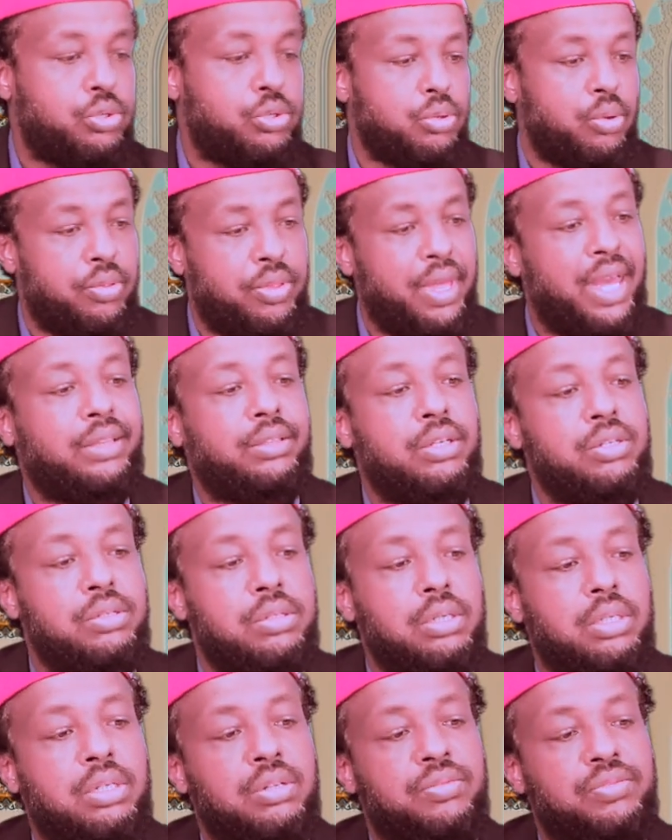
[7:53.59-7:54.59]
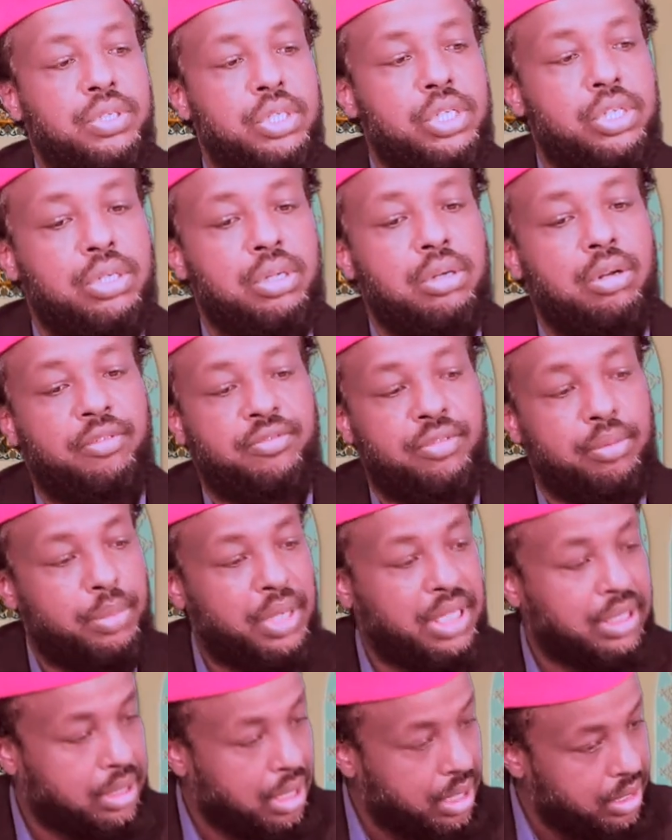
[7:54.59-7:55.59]
So that is the definition of
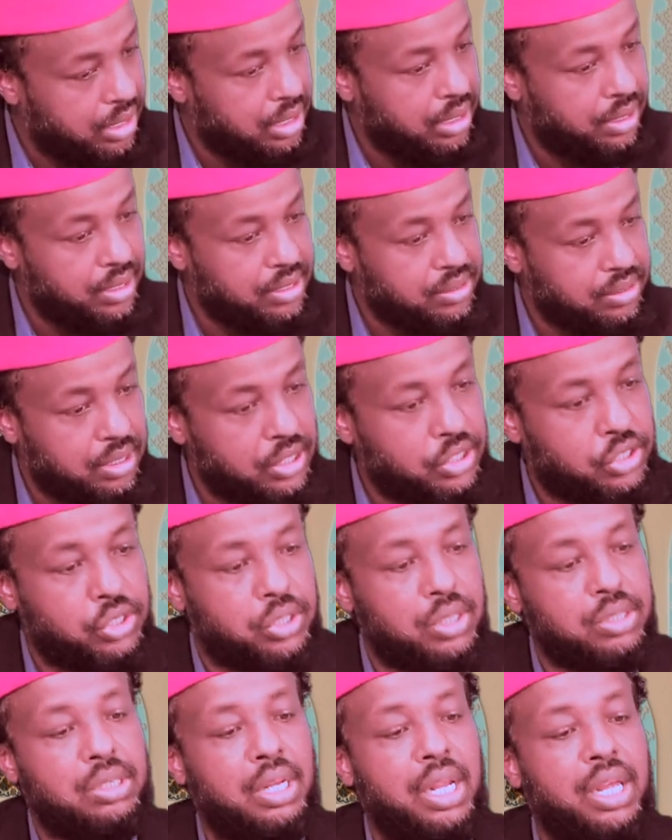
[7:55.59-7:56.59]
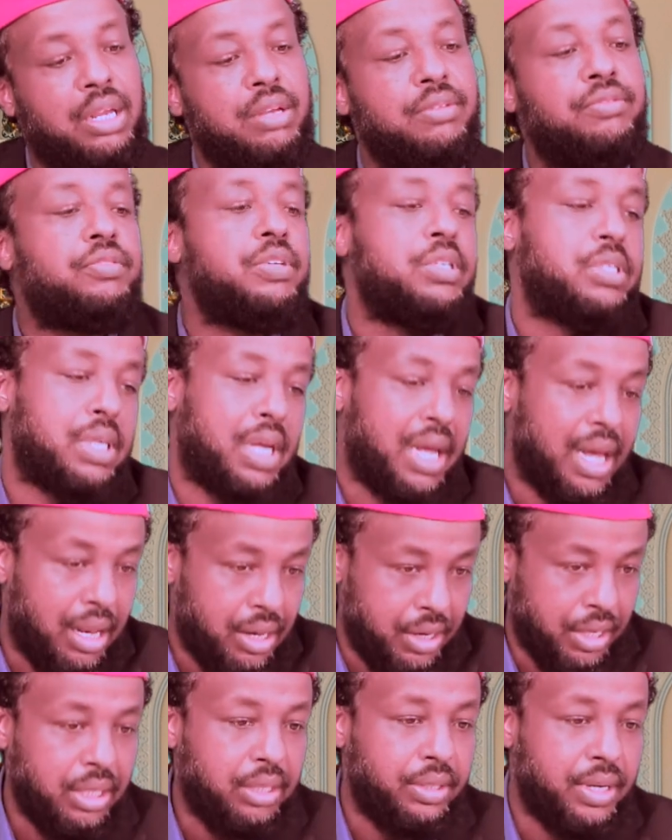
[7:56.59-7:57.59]
a mental illness. It's just like a
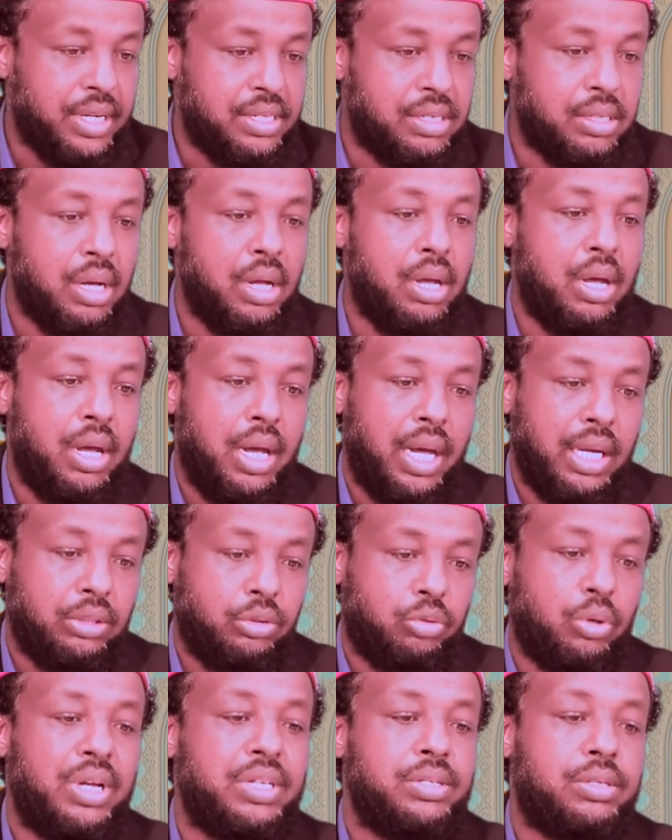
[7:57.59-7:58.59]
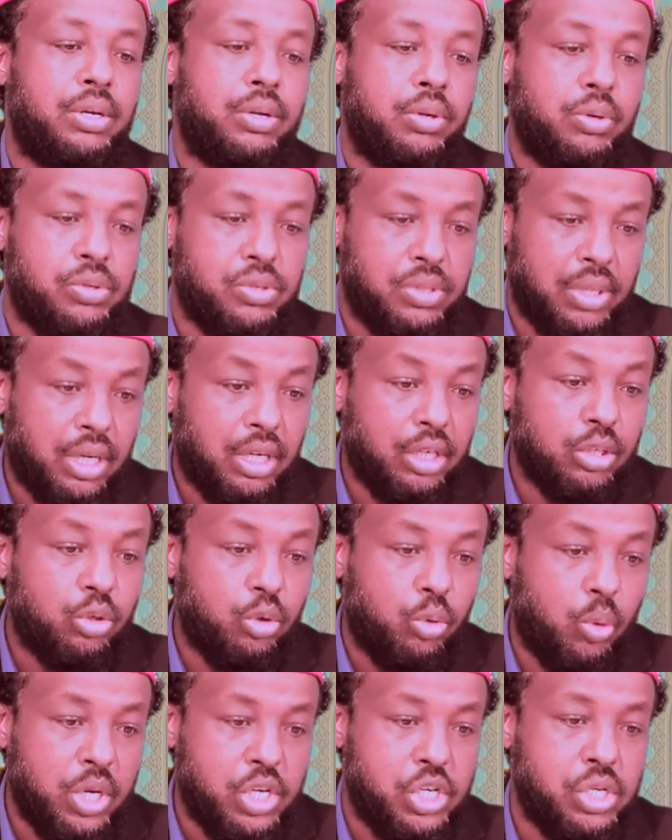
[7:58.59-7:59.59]
physical illness and to answer your
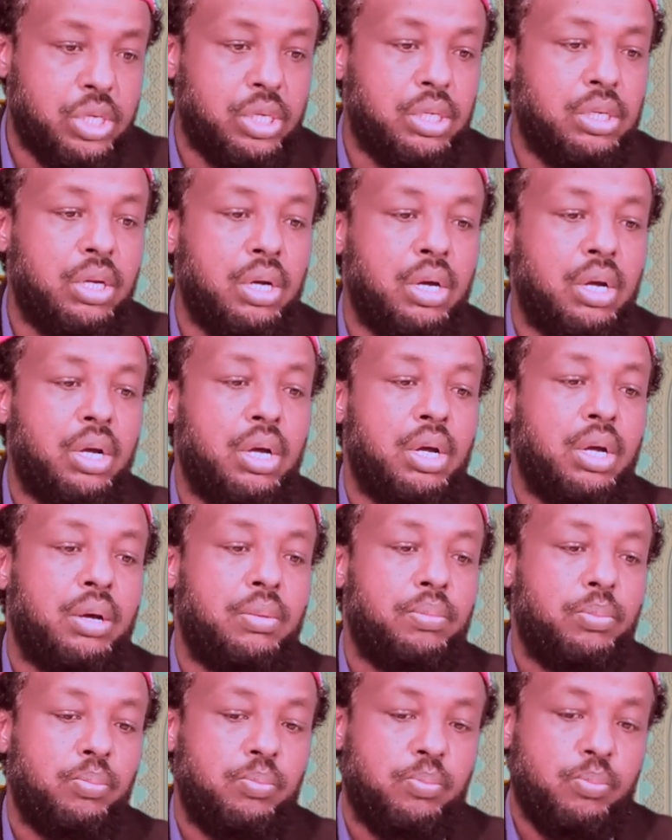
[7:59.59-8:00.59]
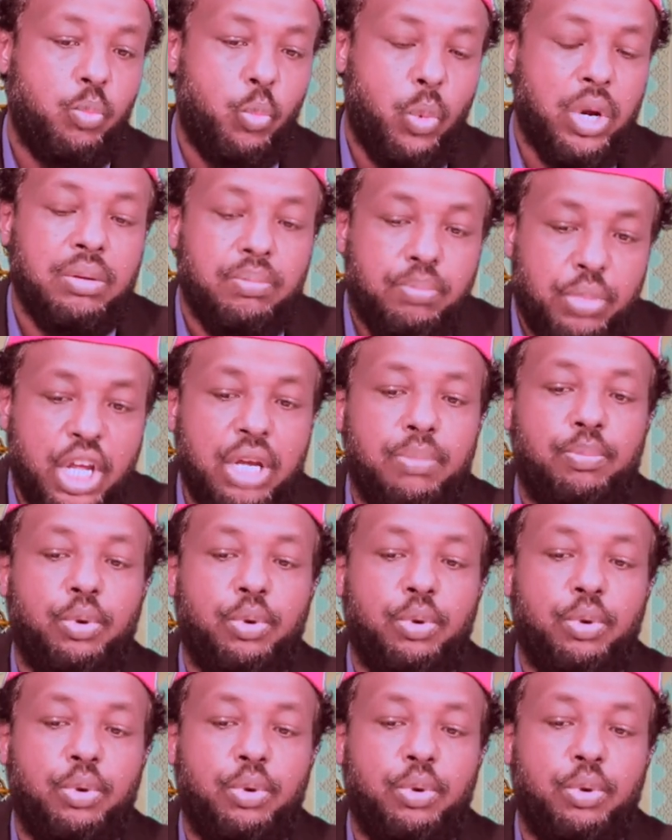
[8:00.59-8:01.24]
second question, when